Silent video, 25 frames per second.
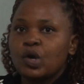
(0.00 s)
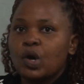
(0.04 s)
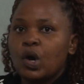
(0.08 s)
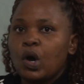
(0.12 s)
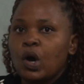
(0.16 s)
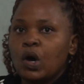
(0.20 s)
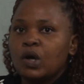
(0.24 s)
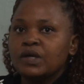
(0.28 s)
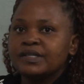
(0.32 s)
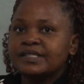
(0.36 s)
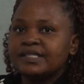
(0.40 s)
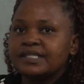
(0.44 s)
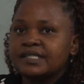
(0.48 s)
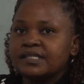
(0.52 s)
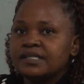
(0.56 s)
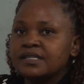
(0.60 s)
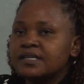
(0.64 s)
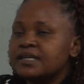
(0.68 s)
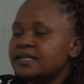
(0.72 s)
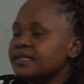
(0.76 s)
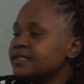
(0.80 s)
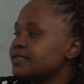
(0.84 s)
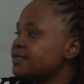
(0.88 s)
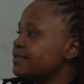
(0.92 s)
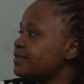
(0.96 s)
cause
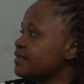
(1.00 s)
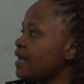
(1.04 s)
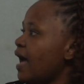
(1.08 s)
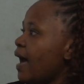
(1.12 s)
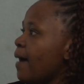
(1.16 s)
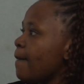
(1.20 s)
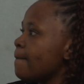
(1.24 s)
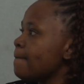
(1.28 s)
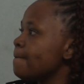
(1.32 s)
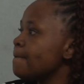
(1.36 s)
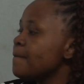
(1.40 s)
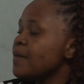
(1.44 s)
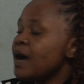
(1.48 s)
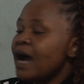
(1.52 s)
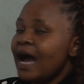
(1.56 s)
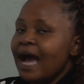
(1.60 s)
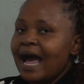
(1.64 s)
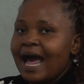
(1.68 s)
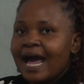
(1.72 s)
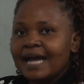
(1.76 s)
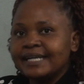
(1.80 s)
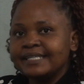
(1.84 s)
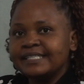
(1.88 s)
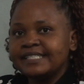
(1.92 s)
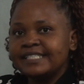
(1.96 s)
some
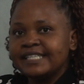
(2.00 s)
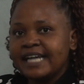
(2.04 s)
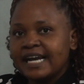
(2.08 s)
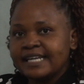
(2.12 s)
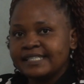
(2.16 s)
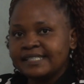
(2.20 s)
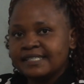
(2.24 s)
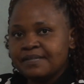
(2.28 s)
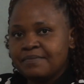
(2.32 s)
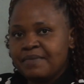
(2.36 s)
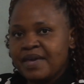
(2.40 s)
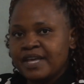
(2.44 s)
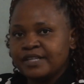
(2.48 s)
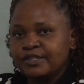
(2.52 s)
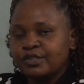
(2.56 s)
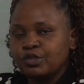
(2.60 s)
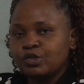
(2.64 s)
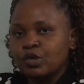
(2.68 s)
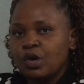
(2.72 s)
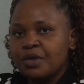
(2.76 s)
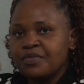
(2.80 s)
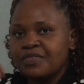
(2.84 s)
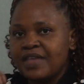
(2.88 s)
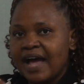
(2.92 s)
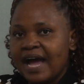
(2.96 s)
adjustments
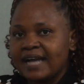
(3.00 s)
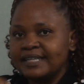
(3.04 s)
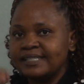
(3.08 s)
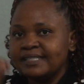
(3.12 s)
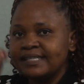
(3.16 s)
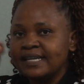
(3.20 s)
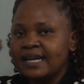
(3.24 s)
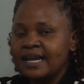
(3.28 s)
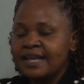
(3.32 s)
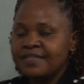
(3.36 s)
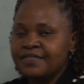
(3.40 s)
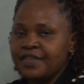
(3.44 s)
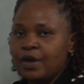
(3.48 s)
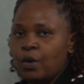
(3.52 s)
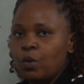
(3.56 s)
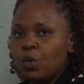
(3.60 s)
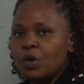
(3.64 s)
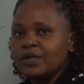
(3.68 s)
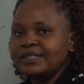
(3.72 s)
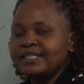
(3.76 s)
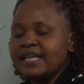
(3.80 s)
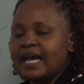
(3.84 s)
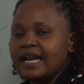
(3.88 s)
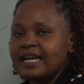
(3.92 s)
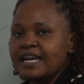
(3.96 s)
so that the
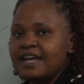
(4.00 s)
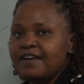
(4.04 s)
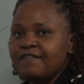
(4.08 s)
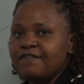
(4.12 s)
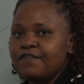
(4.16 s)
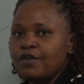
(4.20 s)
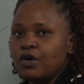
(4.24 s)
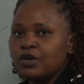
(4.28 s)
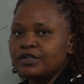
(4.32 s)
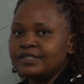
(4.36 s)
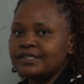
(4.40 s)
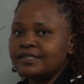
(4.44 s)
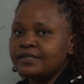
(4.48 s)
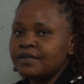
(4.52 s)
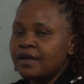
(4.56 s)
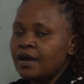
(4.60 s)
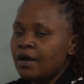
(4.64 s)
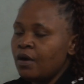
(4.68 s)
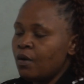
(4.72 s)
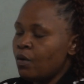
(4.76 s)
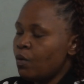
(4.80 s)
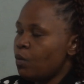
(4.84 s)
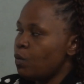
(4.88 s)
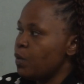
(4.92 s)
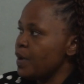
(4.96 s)
water levels
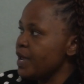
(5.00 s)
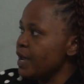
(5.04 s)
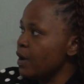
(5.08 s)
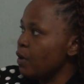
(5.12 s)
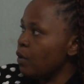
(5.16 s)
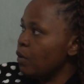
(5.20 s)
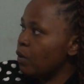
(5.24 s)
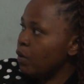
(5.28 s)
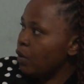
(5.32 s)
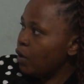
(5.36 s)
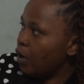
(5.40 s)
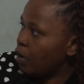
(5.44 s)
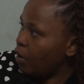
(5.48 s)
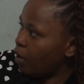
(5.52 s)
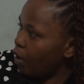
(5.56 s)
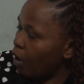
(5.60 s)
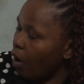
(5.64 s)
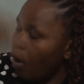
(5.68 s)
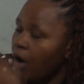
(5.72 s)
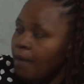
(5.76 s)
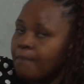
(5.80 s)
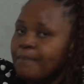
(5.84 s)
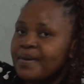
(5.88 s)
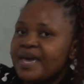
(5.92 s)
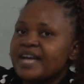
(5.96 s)
will
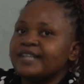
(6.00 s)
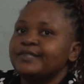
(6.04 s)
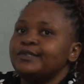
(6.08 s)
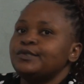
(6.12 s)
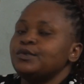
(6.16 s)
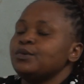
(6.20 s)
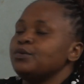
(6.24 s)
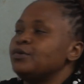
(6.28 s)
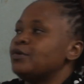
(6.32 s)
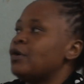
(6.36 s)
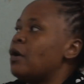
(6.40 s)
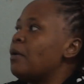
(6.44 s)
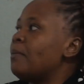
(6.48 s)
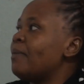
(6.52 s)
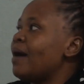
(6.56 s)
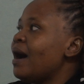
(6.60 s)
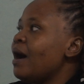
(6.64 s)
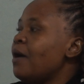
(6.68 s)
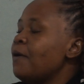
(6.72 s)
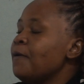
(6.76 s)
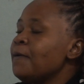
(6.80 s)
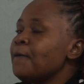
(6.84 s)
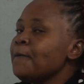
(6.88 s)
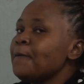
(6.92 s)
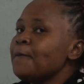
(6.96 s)
go back to
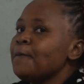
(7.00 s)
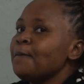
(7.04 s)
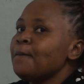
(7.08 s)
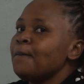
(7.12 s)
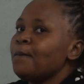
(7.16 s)
normal?